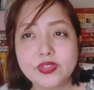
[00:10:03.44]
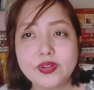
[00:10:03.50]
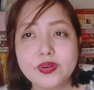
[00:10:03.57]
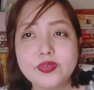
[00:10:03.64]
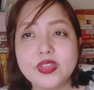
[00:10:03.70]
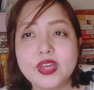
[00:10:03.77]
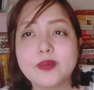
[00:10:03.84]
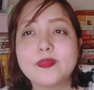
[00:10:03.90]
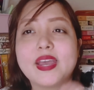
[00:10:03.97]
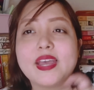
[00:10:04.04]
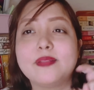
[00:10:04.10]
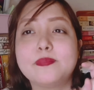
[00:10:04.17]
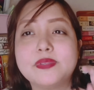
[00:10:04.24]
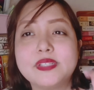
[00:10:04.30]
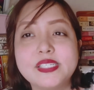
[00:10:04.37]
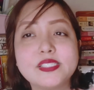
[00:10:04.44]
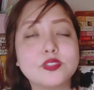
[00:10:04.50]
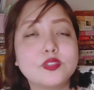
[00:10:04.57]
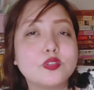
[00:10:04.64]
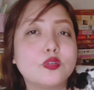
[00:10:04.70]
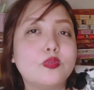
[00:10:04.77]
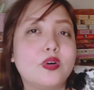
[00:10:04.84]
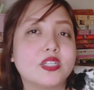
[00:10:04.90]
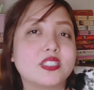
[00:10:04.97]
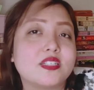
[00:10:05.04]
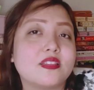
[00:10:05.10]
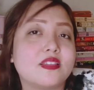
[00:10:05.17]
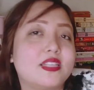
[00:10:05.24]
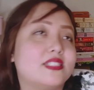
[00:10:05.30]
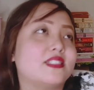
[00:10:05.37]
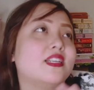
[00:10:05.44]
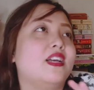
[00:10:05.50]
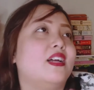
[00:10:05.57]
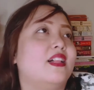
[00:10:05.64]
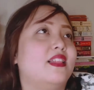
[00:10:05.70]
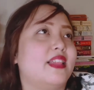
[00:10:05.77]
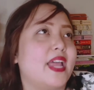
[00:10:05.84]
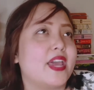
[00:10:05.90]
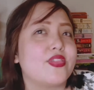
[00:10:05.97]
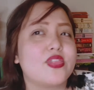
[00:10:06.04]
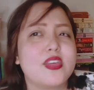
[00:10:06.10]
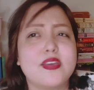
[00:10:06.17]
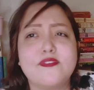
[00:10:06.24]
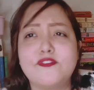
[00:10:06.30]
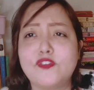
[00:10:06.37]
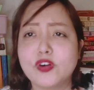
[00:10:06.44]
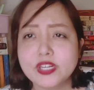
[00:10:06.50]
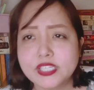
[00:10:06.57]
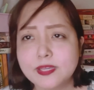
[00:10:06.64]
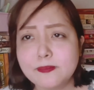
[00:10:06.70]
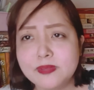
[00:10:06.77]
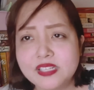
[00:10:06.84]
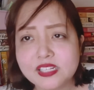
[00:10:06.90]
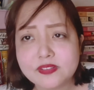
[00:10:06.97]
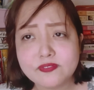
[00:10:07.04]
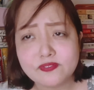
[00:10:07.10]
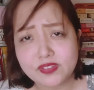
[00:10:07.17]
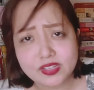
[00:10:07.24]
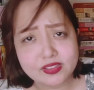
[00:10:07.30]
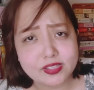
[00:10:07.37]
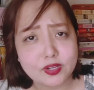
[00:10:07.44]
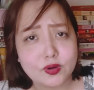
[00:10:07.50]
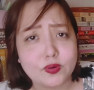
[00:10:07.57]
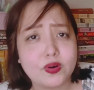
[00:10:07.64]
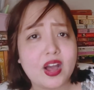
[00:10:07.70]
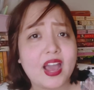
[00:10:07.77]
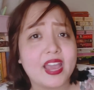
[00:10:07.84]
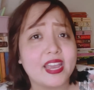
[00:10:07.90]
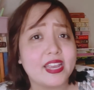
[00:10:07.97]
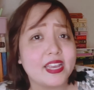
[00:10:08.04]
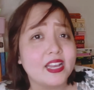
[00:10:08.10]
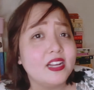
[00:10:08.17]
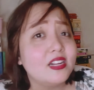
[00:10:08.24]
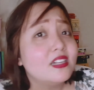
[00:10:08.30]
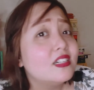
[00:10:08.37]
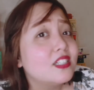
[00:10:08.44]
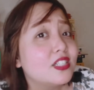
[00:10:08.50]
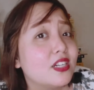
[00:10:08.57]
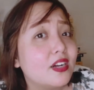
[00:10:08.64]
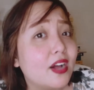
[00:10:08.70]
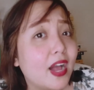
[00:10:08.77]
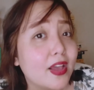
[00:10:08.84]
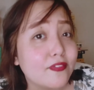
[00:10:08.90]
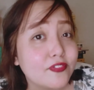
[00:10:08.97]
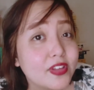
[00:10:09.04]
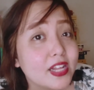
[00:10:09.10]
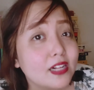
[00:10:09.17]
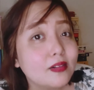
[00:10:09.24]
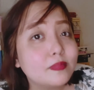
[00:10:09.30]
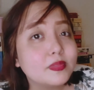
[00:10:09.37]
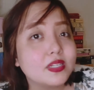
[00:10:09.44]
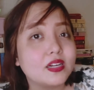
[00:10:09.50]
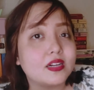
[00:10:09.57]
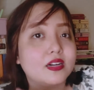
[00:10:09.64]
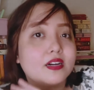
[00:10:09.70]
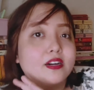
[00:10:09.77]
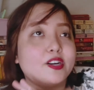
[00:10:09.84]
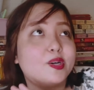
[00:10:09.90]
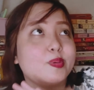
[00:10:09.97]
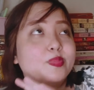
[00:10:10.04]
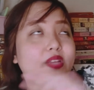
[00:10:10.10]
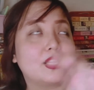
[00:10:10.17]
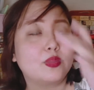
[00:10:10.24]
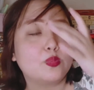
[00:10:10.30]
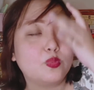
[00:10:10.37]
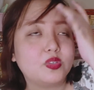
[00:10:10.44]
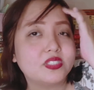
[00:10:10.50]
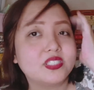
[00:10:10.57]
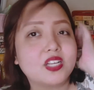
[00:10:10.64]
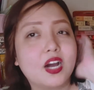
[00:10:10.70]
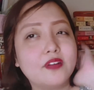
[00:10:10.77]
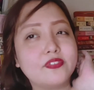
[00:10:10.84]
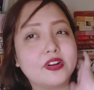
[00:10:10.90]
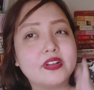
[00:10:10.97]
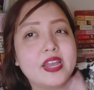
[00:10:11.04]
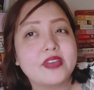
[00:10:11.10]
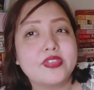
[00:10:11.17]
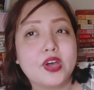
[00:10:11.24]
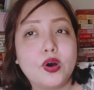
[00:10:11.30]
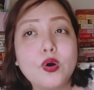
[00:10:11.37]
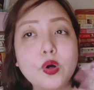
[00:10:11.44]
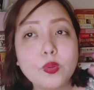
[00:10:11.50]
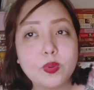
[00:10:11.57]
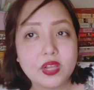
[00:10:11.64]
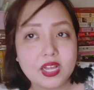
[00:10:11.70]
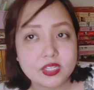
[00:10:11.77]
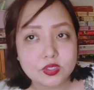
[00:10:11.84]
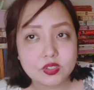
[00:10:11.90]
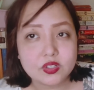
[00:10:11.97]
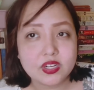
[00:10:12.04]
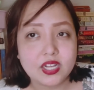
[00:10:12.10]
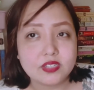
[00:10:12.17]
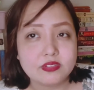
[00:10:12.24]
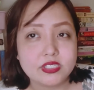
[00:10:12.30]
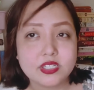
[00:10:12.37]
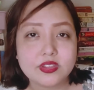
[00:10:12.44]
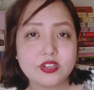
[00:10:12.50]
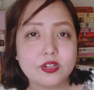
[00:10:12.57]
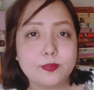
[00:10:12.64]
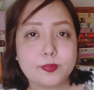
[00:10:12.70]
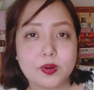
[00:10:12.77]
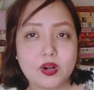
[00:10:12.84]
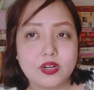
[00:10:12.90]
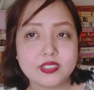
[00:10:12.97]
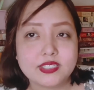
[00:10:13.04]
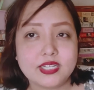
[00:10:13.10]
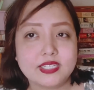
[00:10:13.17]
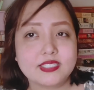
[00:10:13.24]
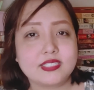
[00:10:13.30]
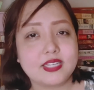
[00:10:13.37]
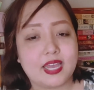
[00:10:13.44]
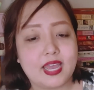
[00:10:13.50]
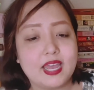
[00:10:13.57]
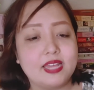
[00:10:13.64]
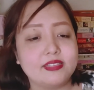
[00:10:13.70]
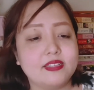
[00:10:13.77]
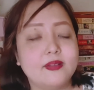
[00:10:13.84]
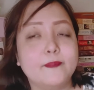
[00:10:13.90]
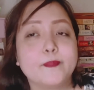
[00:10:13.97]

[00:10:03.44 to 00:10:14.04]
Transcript: through them, and please do watch this lengthy 40-minute video I filmed that was covering the whole Walang Tulugan Readathon process. And